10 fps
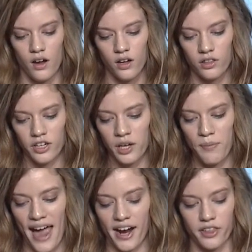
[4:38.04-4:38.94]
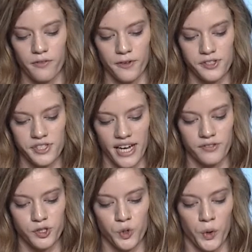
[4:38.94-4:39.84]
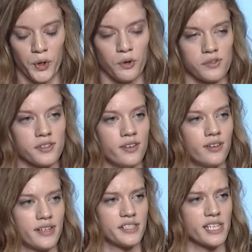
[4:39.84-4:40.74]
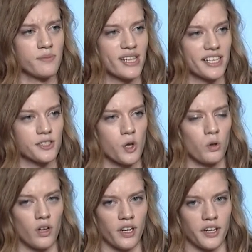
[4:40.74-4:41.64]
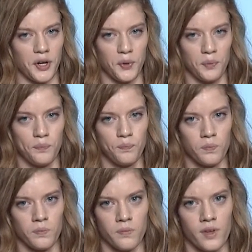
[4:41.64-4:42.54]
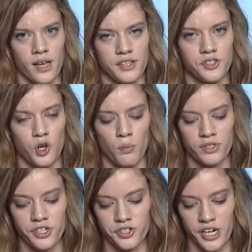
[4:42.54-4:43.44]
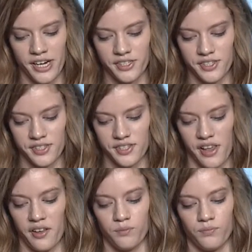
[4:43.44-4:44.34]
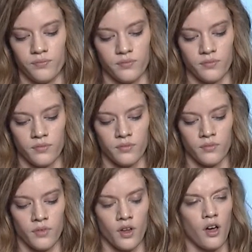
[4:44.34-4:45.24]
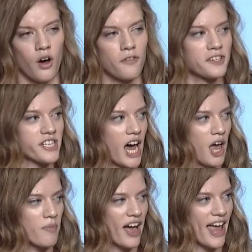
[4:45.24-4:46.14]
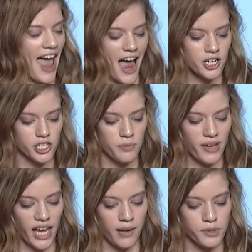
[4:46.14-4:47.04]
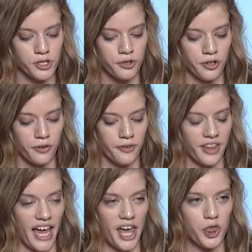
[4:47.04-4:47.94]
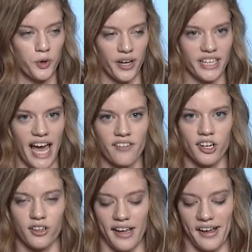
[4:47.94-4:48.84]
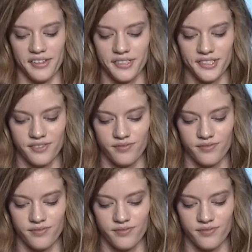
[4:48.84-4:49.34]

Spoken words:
Looking back on the first day of tutorials, it seems like so long ago, and so much has changed since then. Over time, I actually became a tutor for the 8th grade AVID class.